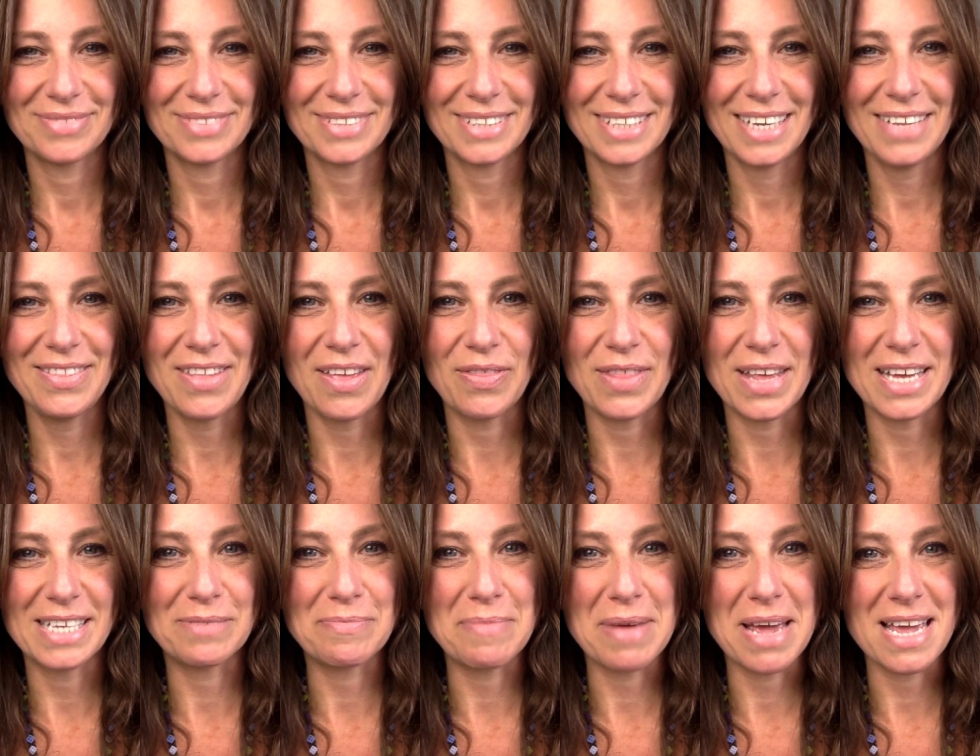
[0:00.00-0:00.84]
And then
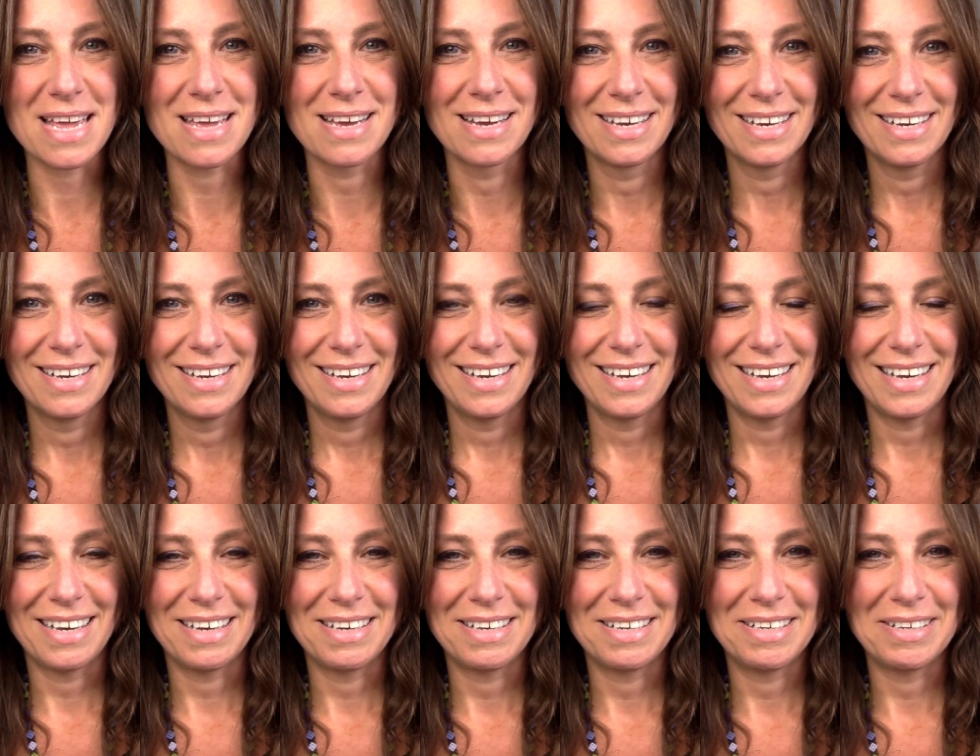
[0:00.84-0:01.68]
there's me.
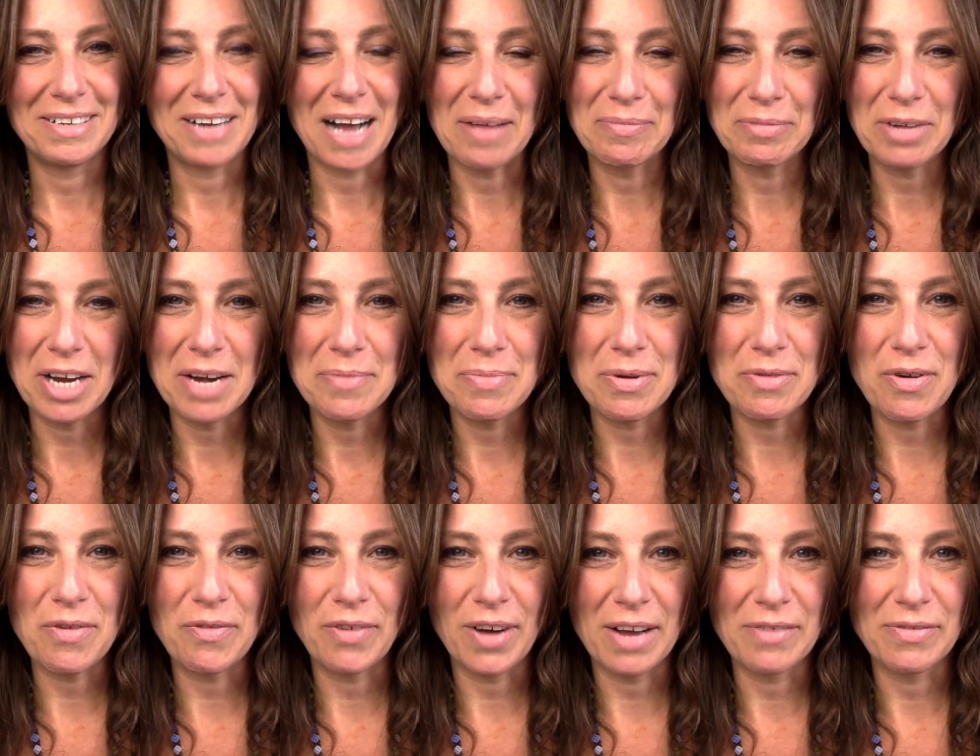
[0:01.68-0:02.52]
I'm going to be
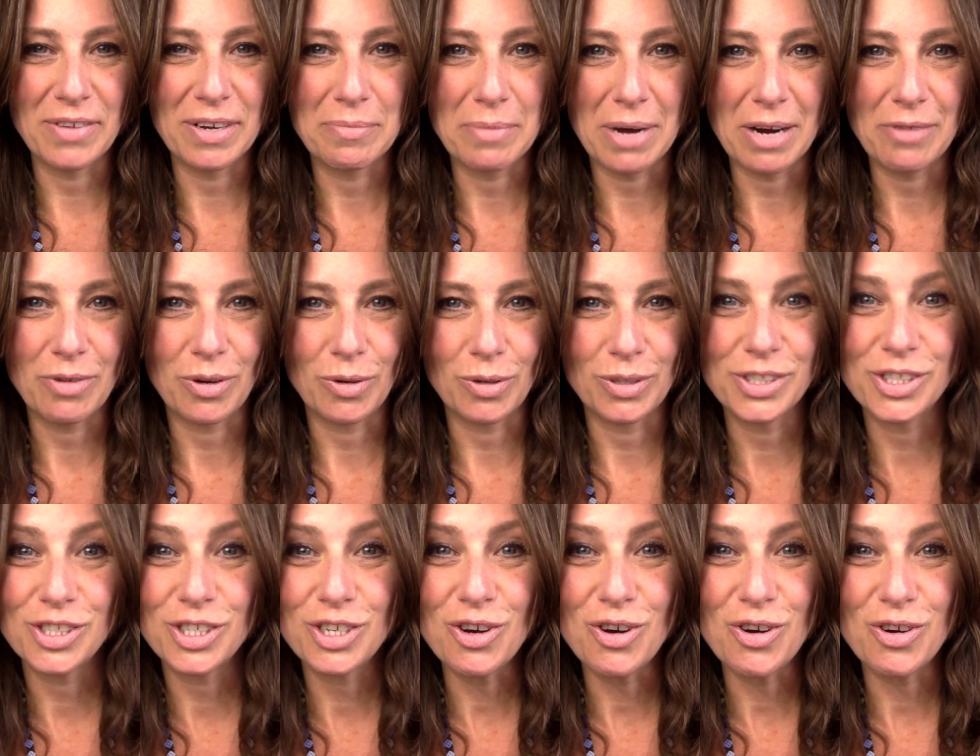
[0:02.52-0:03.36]
reviving my role
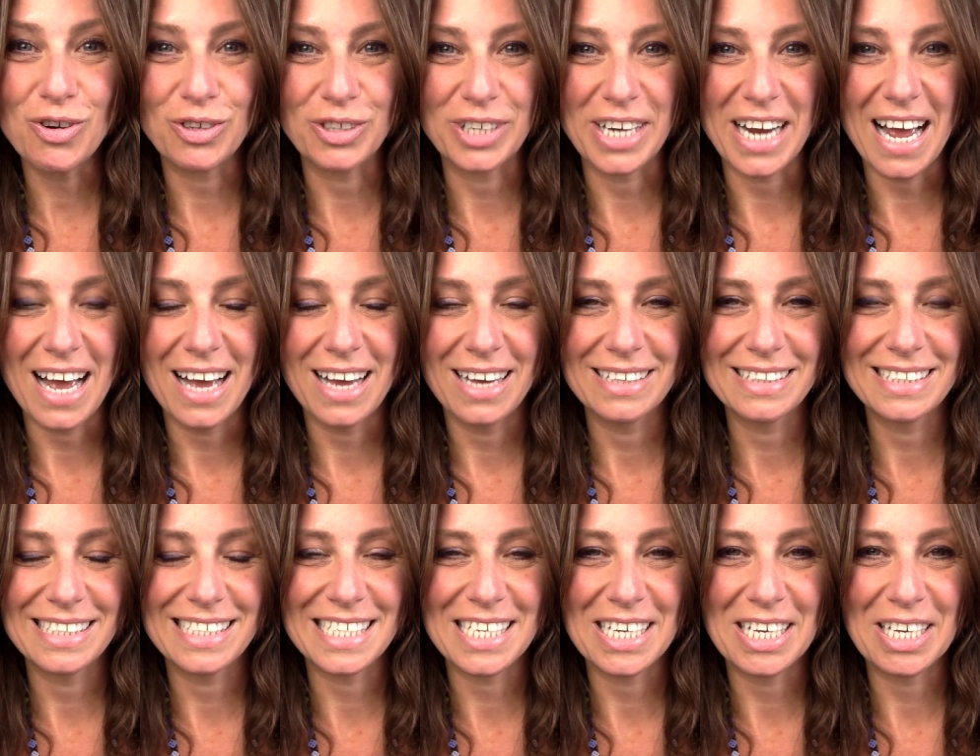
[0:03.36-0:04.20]
as Dawn.
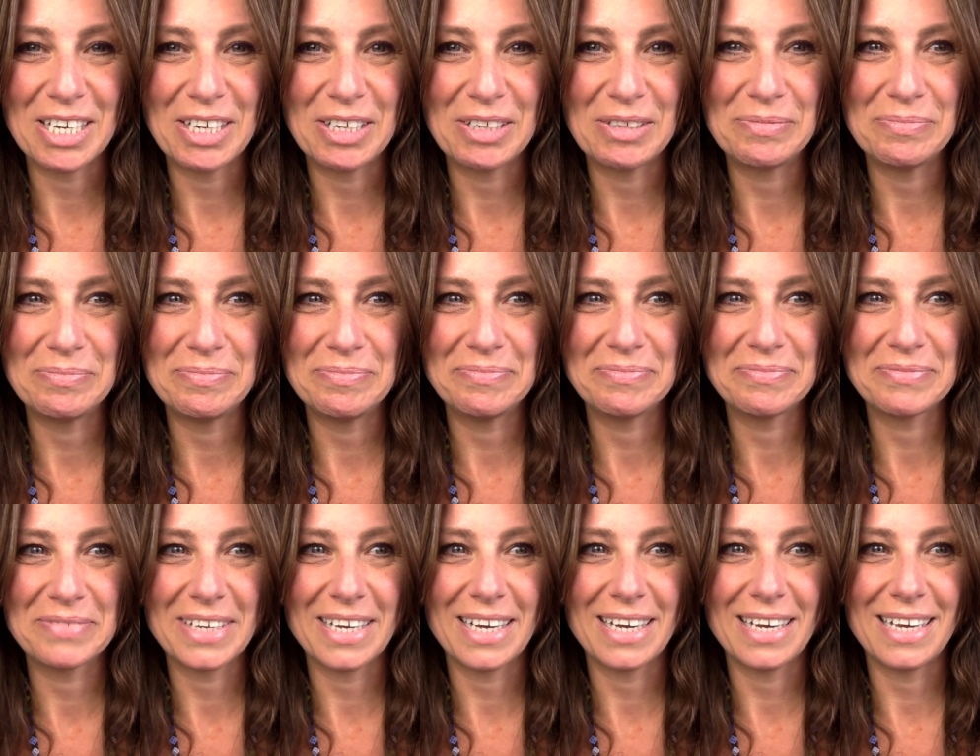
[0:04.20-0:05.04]
And...